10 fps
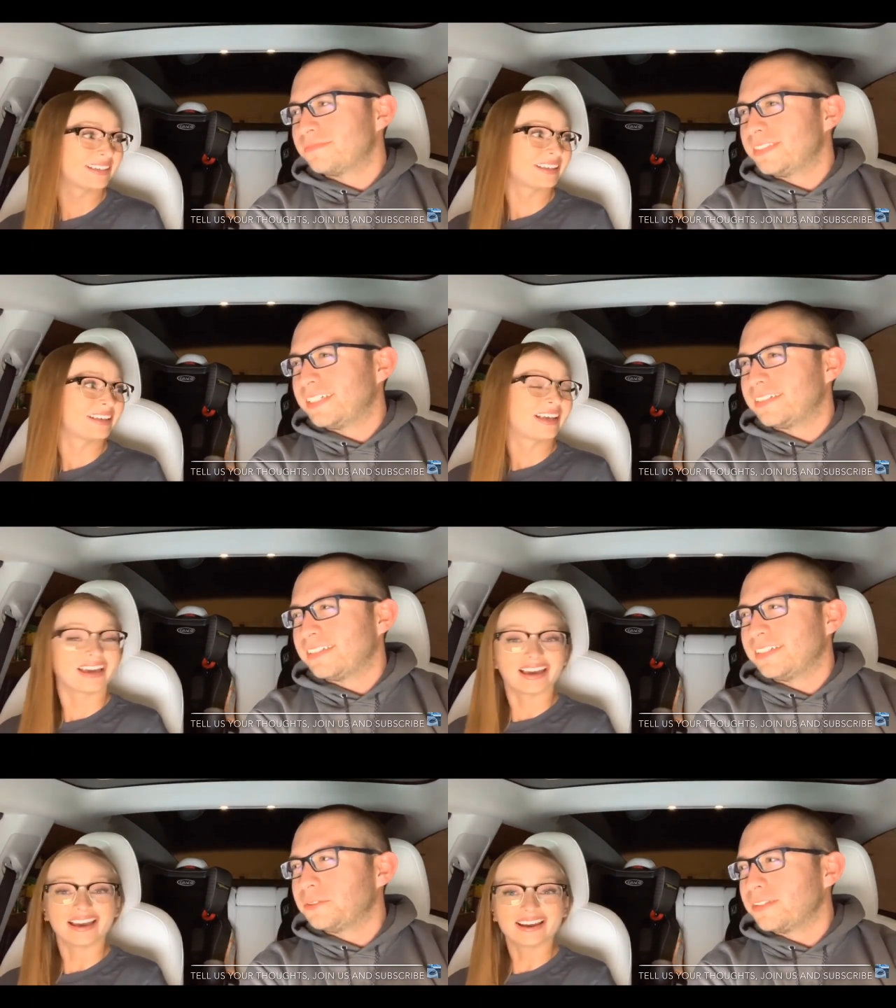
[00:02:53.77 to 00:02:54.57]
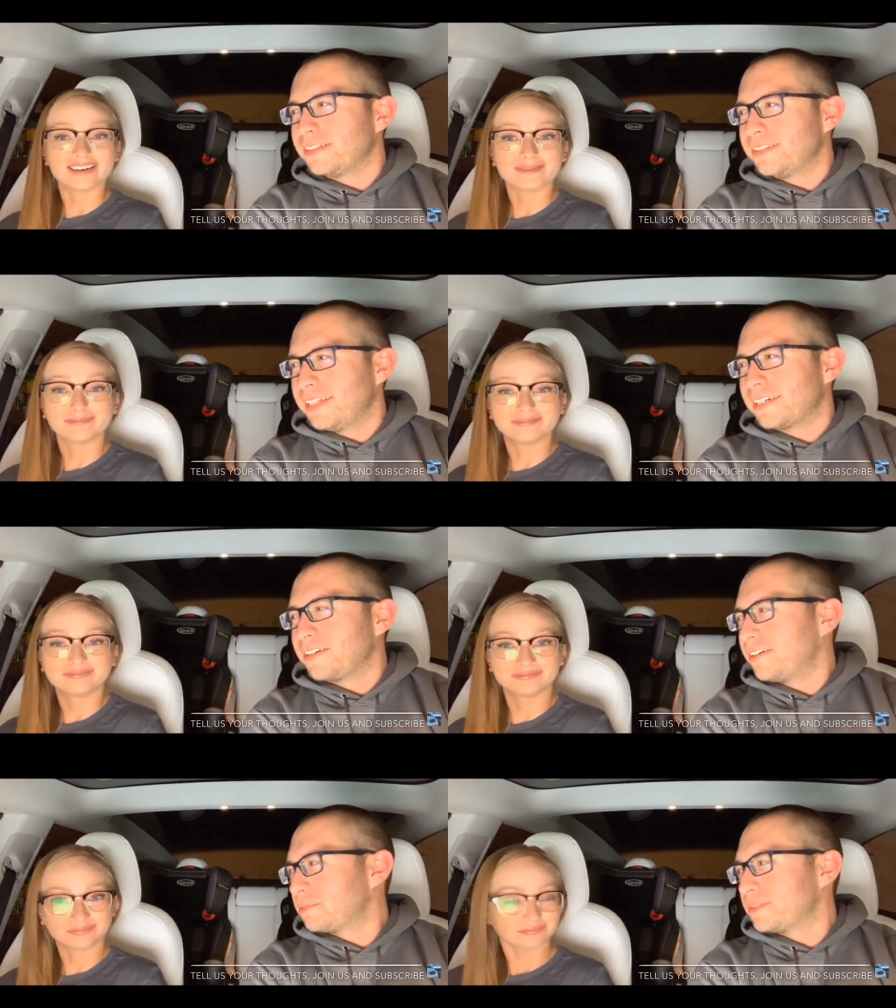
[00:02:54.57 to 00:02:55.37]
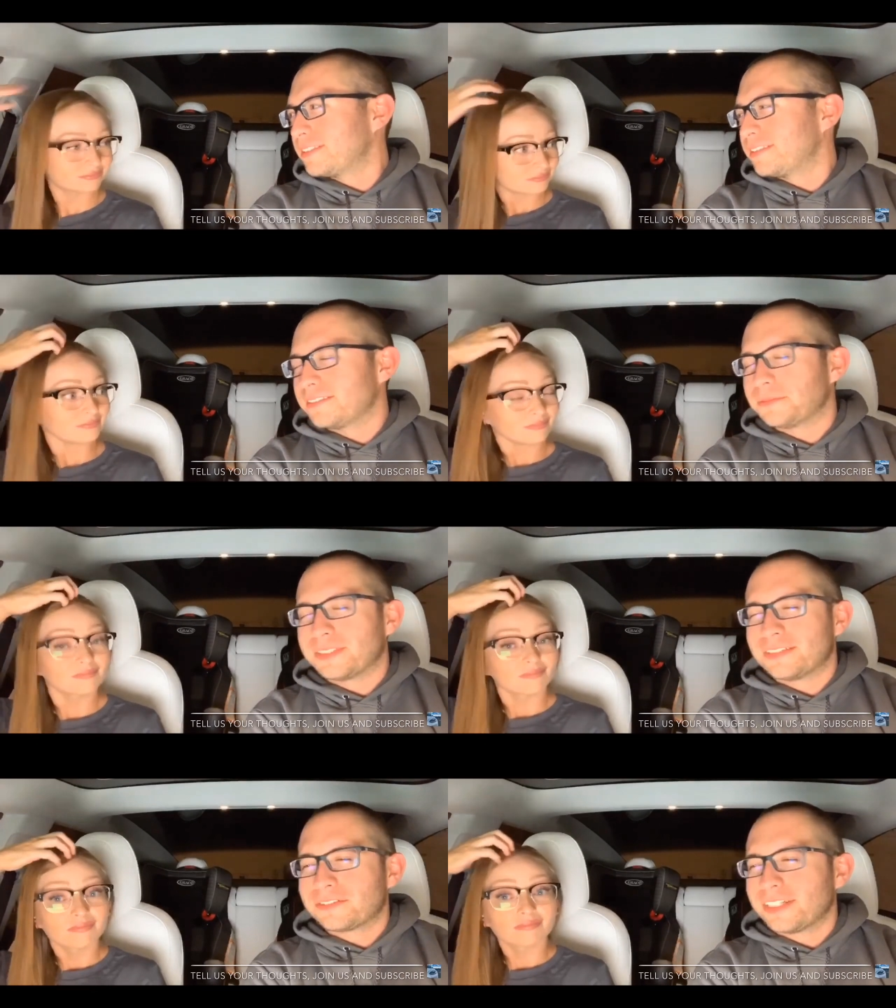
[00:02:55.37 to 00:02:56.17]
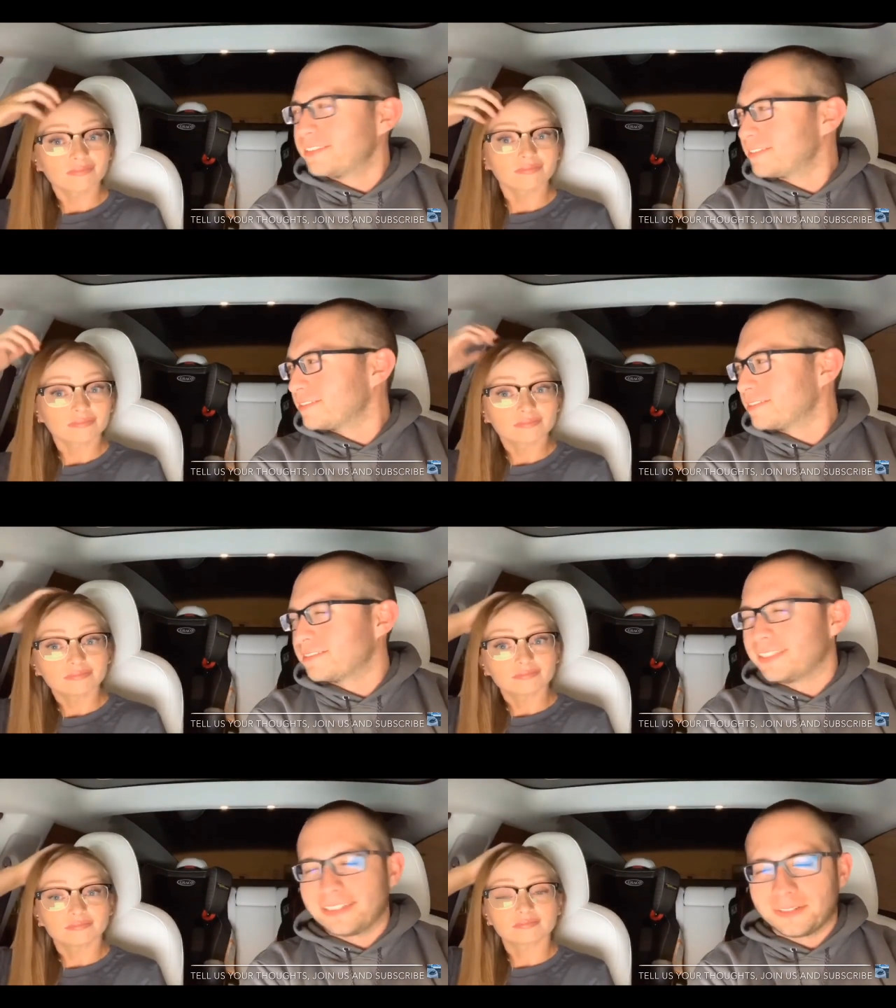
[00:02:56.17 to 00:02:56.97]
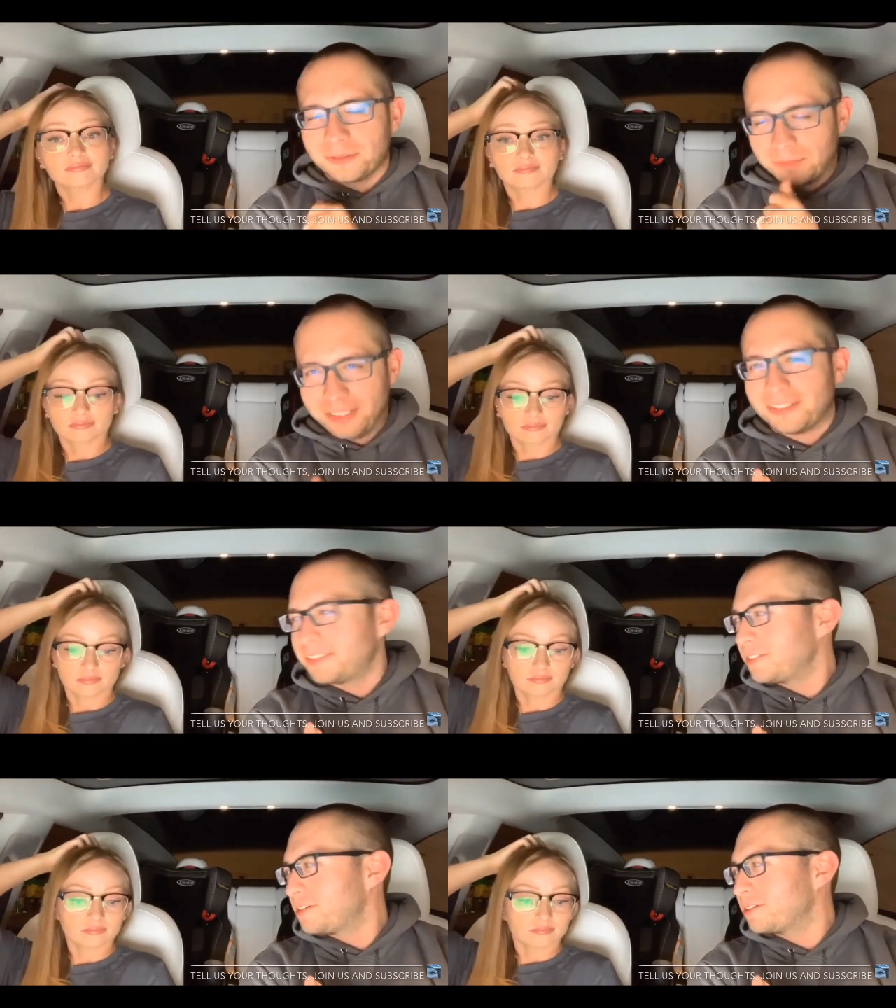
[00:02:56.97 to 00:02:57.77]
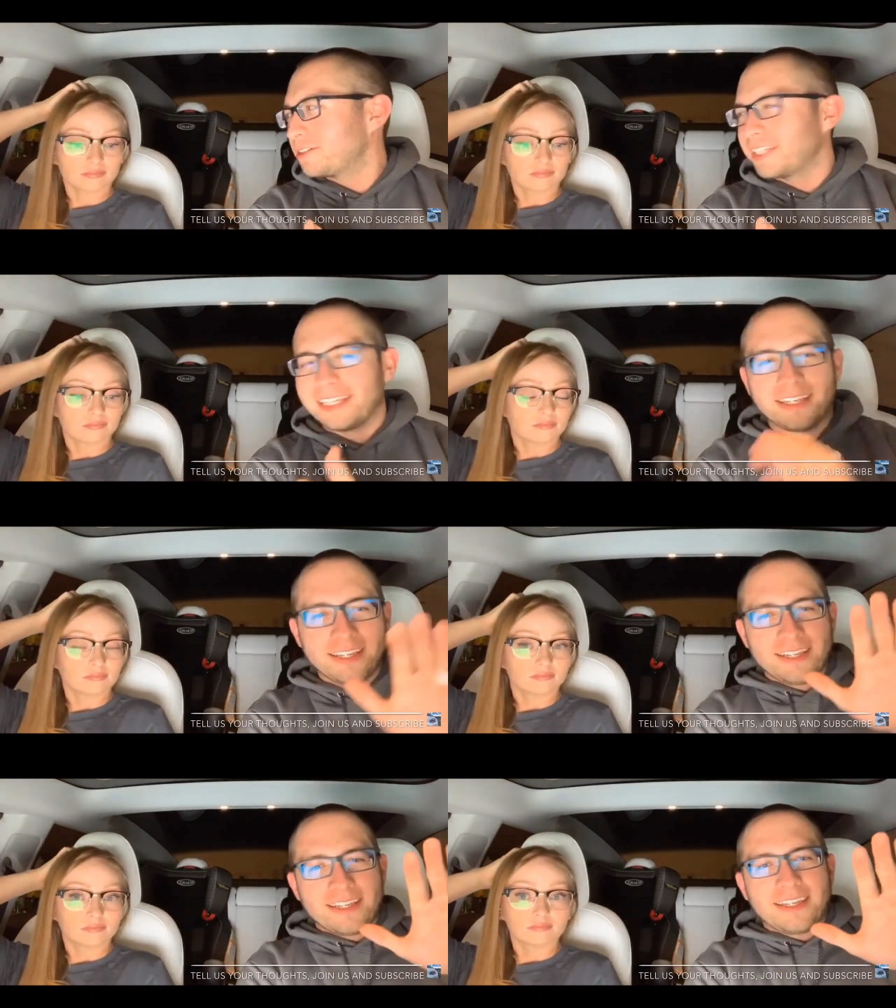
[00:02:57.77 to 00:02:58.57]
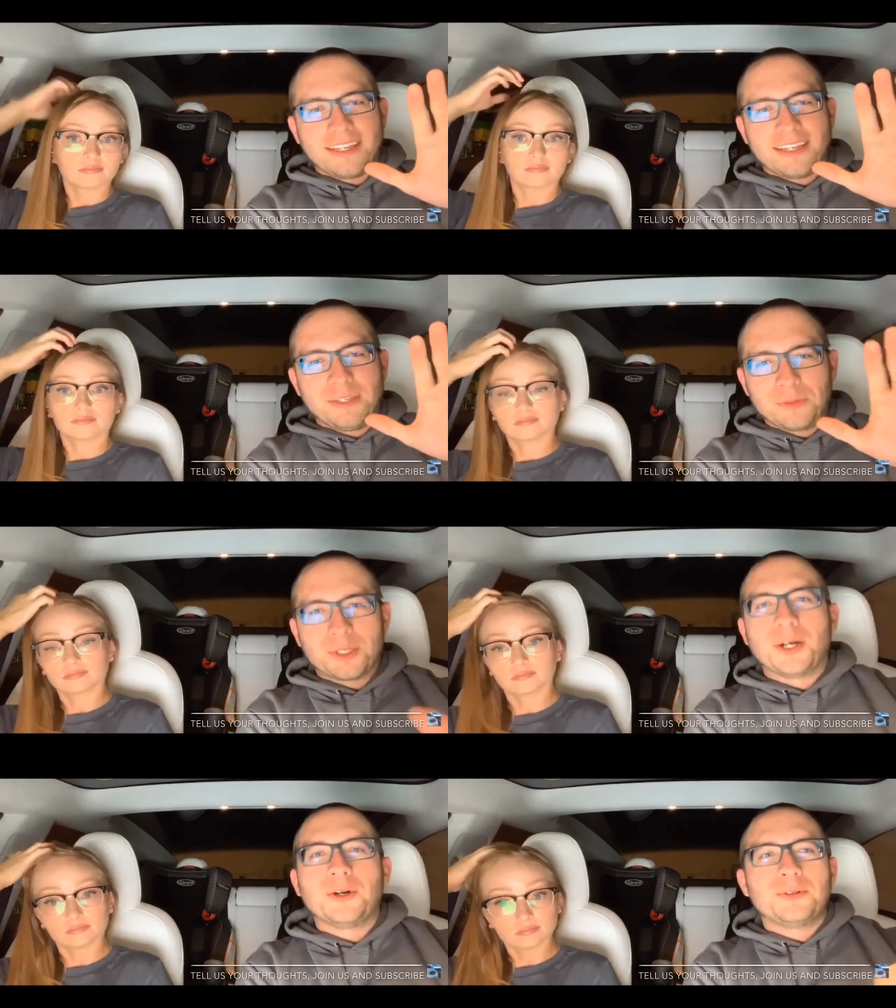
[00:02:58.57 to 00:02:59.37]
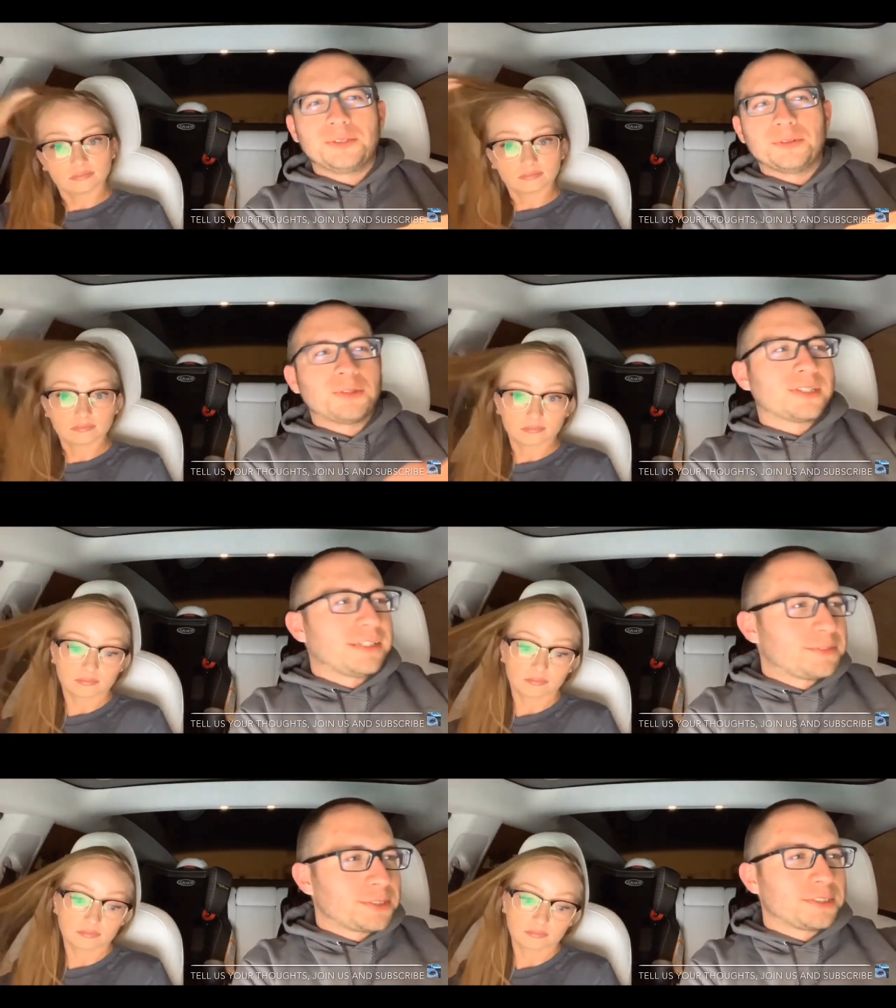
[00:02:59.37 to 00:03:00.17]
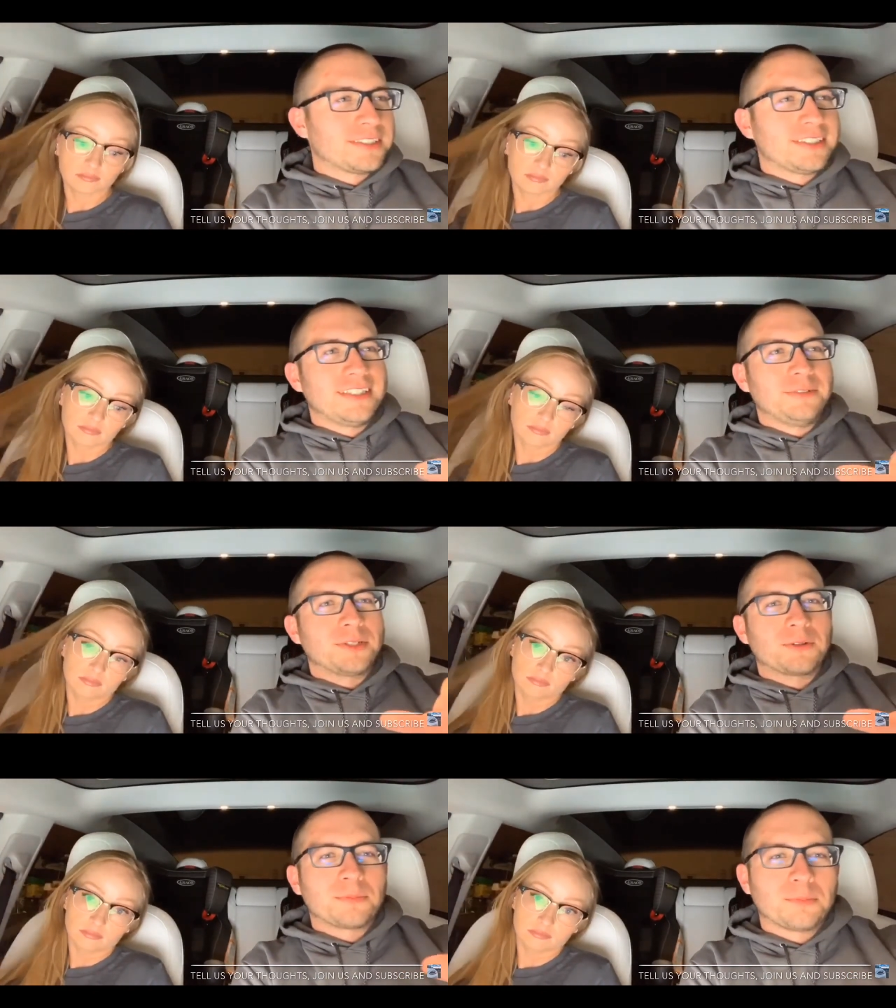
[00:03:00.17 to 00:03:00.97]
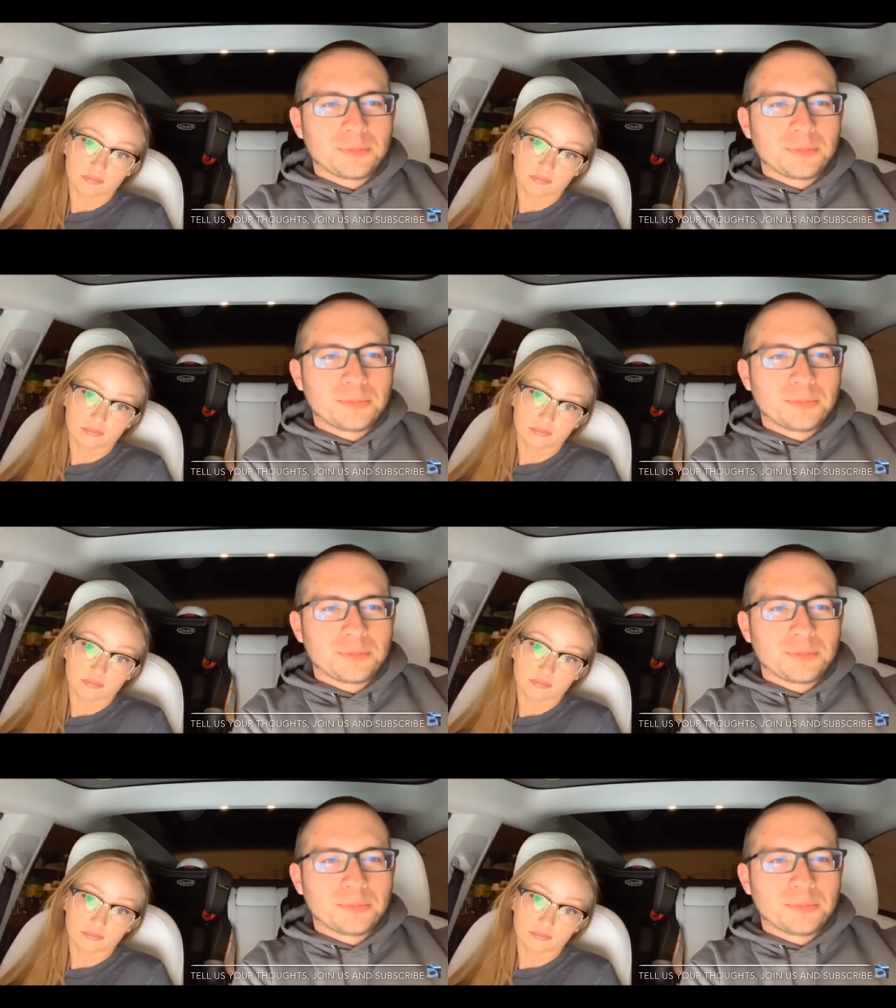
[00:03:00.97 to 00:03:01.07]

Speaker 1: yeah and i know um, that car in particular but chrysler like our, my dodge charger like you would go you go on a left turn and you would go to